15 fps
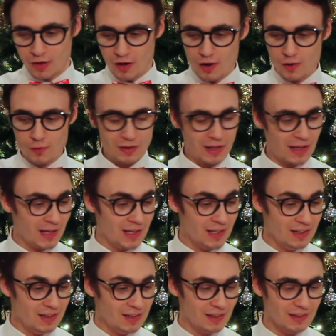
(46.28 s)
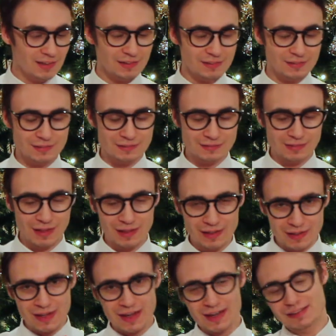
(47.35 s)
okay, I
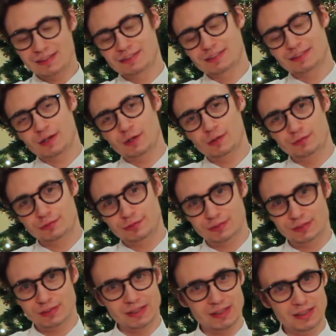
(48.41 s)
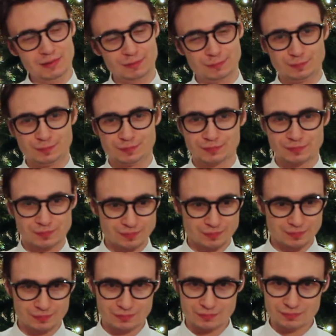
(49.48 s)
guess, hopefully.
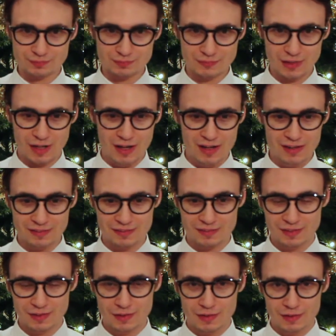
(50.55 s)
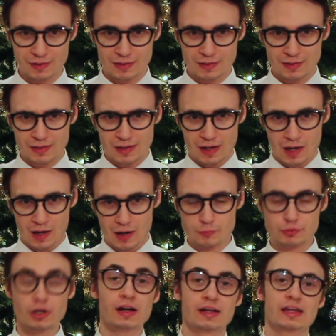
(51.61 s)
It's... I'm
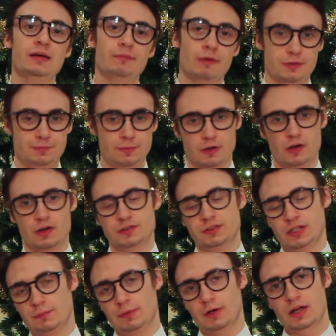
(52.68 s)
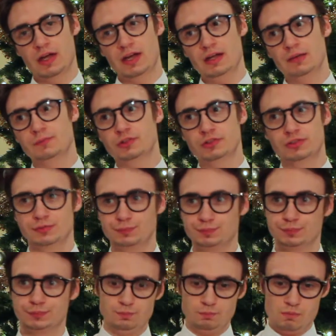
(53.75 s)
trying to keep my spirits up, okay?
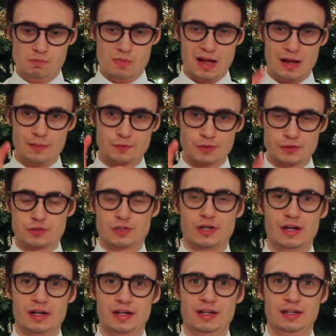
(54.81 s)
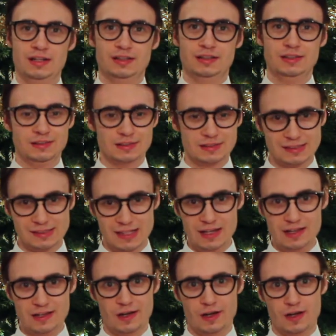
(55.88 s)
I'm, I'm just trying to stay
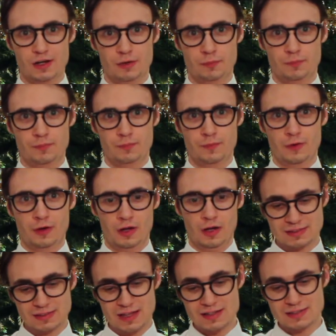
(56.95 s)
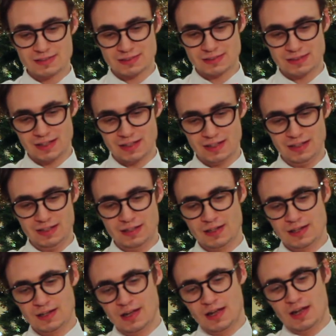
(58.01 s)
calm. Yesterday,
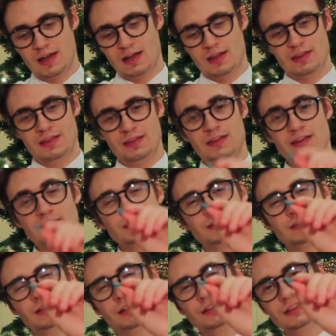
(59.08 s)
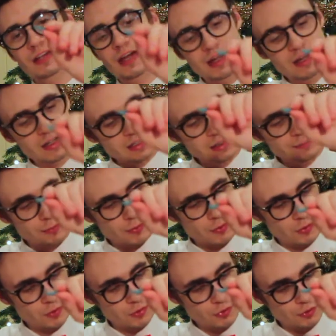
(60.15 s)
this teeny
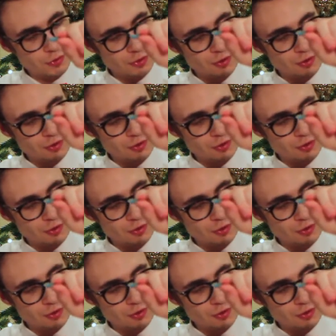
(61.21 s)
bird